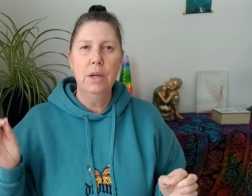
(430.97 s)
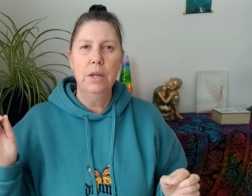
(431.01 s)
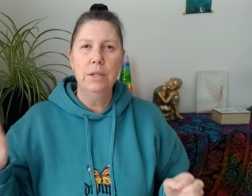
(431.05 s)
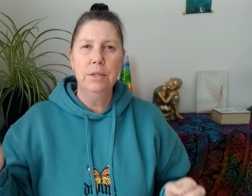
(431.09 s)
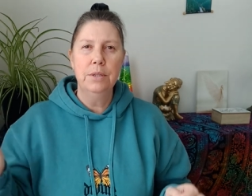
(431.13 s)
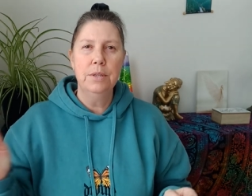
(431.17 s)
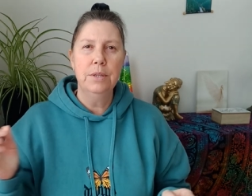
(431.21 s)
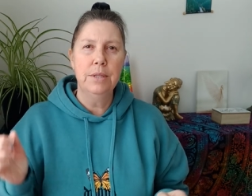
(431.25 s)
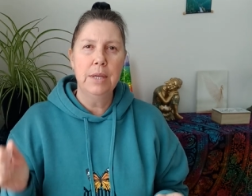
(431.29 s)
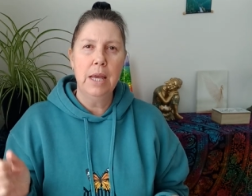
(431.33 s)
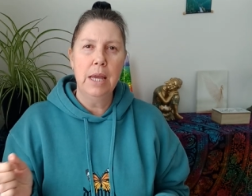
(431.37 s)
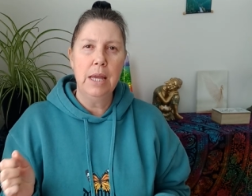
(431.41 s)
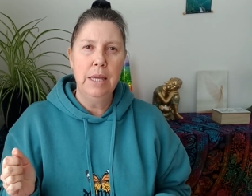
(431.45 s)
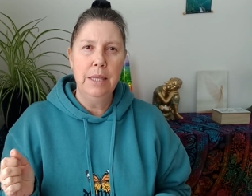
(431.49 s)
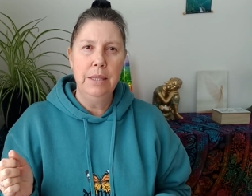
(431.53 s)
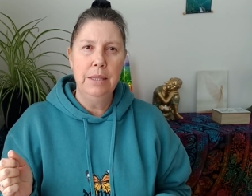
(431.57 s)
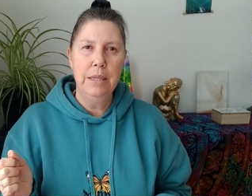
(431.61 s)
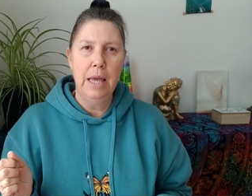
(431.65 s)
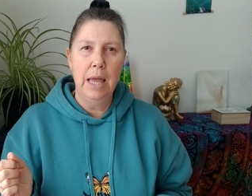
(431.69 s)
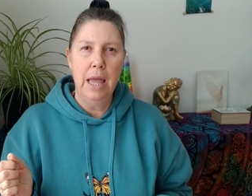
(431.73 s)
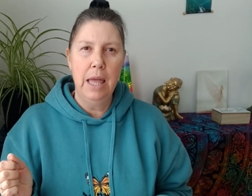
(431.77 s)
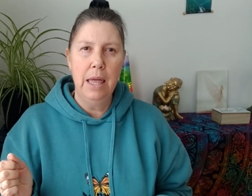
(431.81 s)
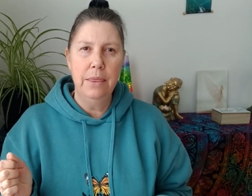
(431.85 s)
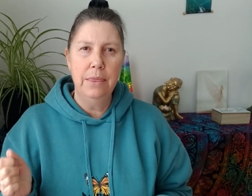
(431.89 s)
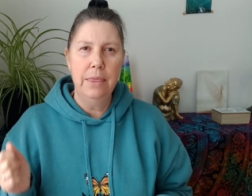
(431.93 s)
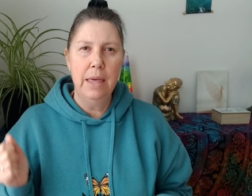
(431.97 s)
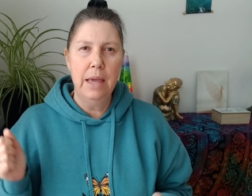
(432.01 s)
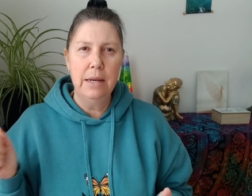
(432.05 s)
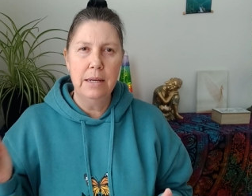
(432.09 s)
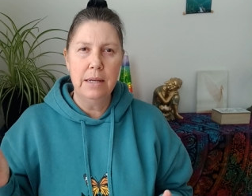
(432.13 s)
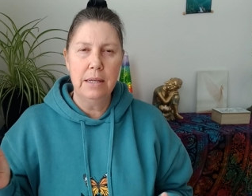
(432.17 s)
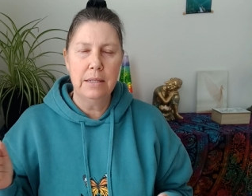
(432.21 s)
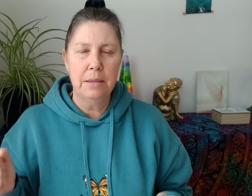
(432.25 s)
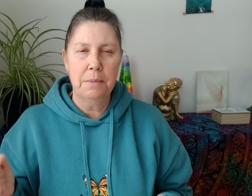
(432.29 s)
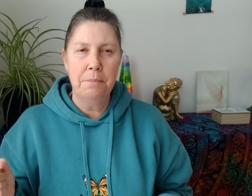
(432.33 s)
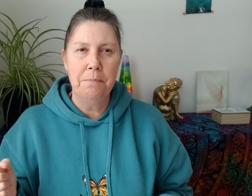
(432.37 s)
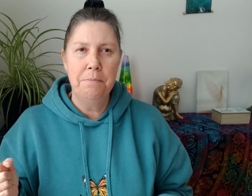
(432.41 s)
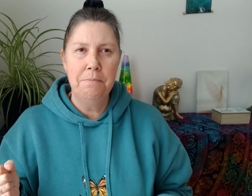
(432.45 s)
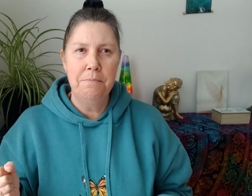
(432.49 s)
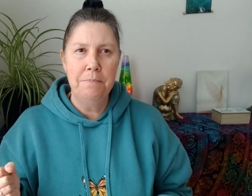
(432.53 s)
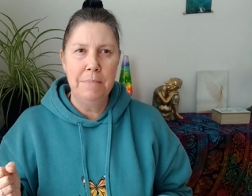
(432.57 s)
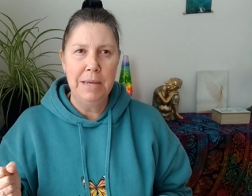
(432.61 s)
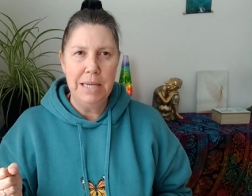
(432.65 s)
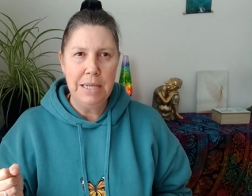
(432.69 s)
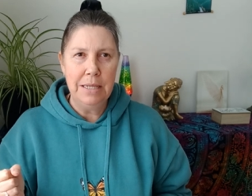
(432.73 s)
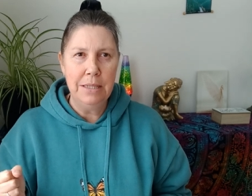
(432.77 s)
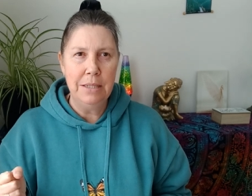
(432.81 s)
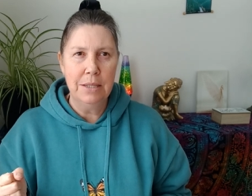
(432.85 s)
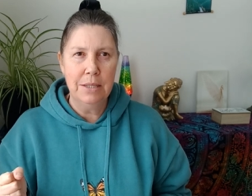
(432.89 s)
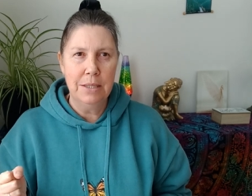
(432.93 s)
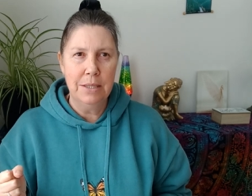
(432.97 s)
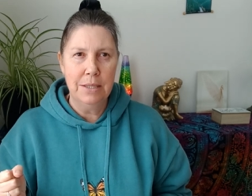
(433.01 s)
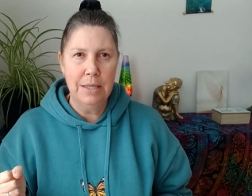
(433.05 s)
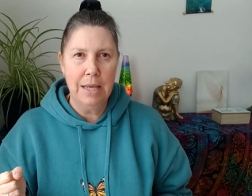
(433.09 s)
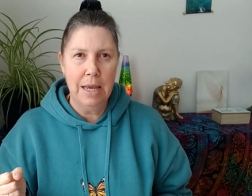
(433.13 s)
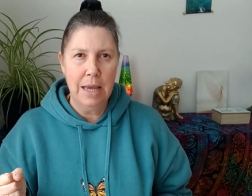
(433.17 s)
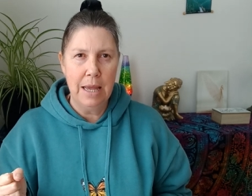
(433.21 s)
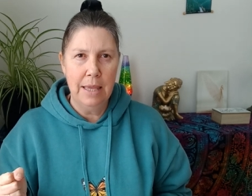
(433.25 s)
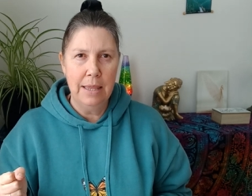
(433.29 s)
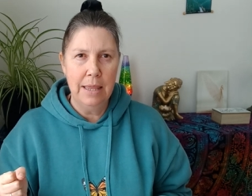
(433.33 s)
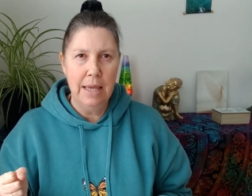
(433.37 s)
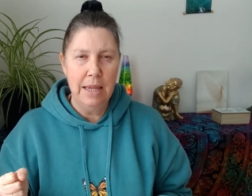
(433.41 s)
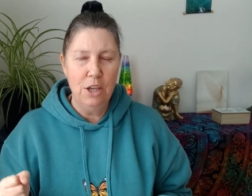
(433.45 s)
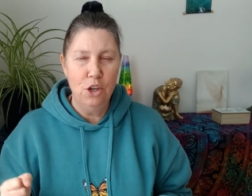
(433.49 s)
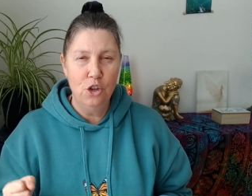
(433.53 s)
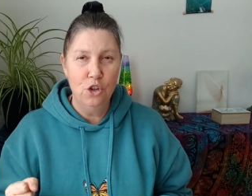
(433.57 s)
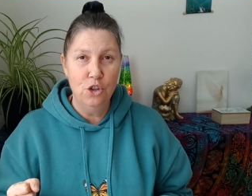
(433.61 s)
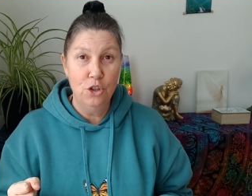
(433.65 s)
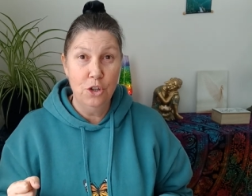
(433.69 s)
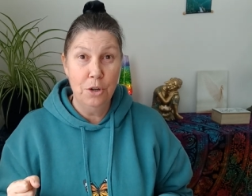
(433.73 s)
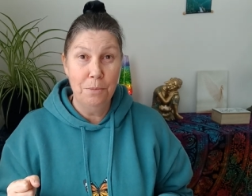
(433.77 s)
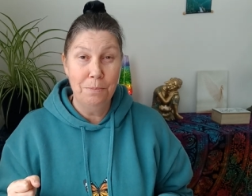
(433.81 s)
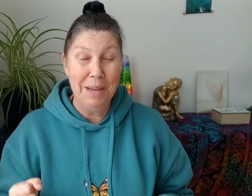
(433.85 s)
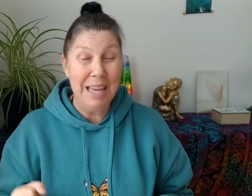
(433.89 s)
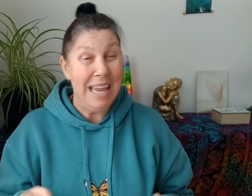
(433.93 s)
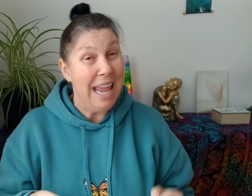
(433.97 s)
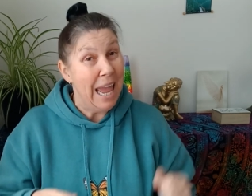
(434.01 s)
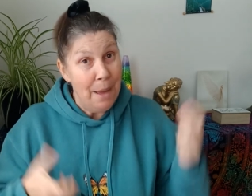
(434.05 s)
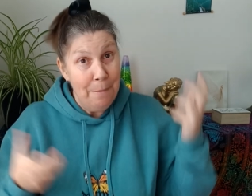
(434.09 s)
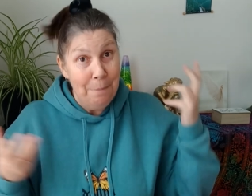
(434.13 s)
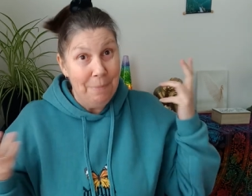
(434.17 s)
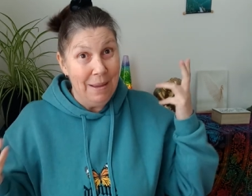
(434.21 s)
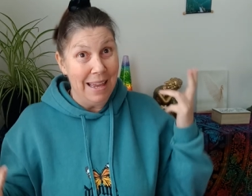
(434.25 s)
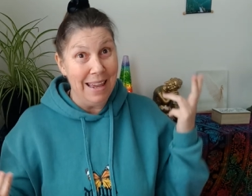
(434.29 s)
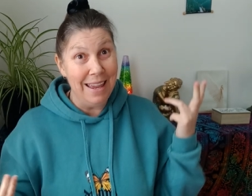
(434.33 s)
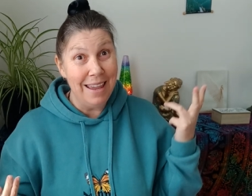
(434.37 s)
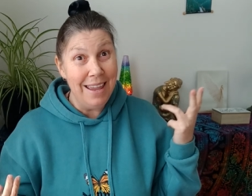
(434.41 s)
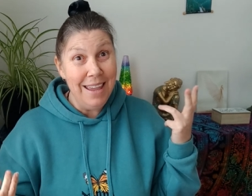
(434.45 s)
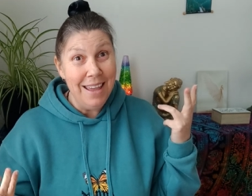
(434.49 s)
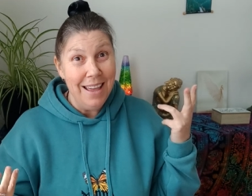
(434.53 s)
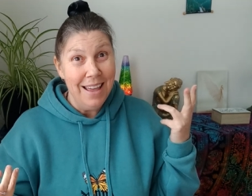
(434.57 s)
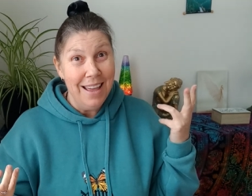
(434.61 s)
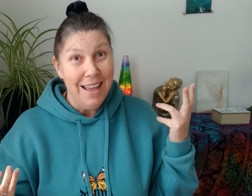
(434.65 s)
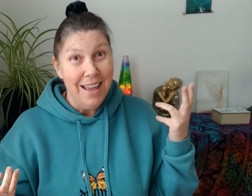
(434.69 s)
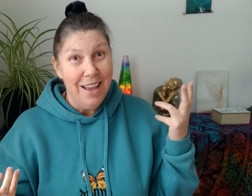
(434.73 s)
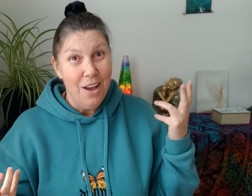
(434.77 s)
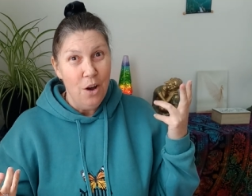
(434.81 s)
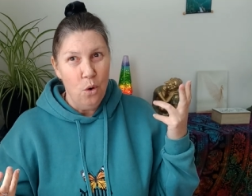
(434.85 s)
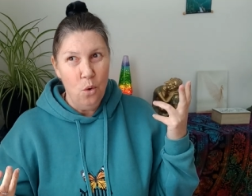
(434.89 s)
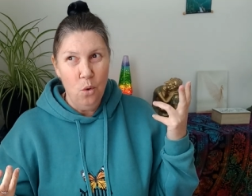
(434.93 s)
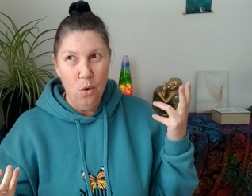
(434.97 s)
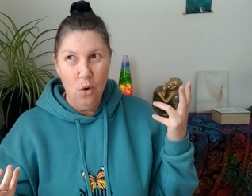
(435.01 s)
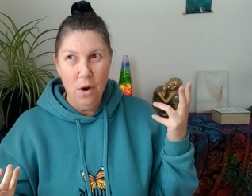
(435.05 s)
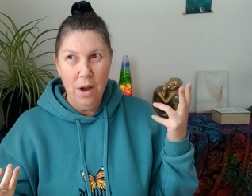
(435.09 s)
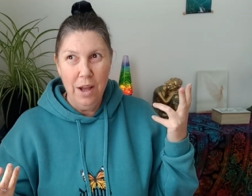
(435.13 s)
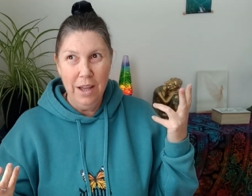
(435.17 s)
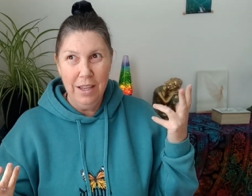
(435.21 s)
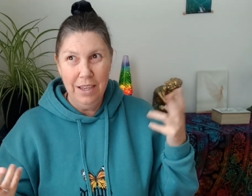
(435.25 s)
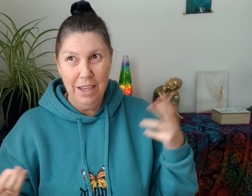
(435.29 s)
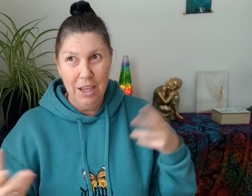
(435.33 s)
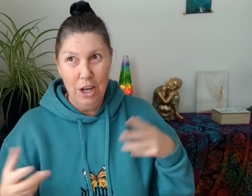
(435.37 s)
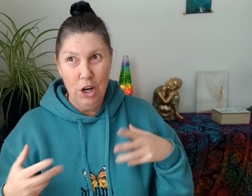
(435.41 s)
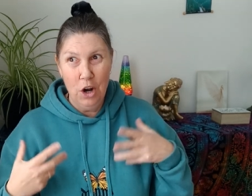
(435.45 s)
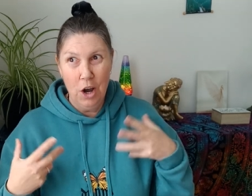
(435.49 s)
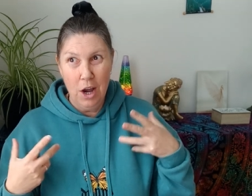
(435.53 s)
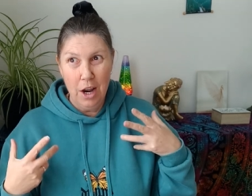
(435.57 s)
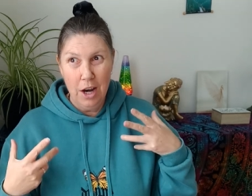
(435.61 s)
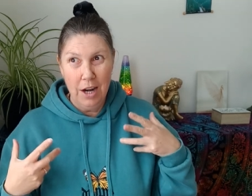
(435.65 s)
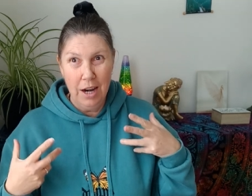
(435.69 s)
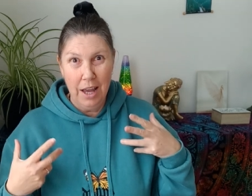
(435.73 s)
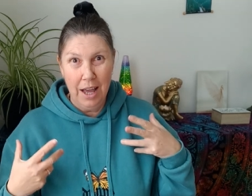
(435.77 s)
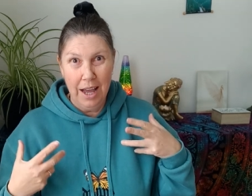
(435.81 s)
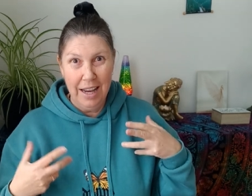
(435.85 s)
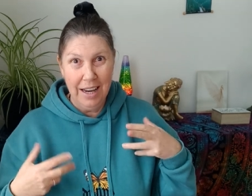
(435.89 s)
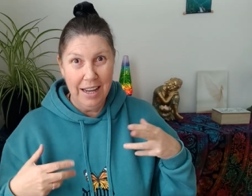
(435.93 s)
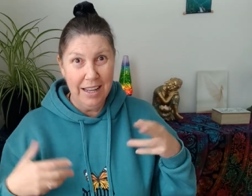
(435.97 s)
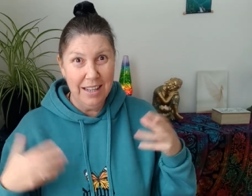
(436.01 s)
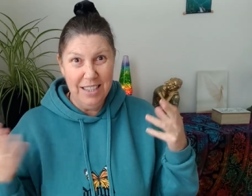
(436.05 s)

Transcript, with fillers: in saying that, that doesn't mean to say that you should be happy or, you know, like,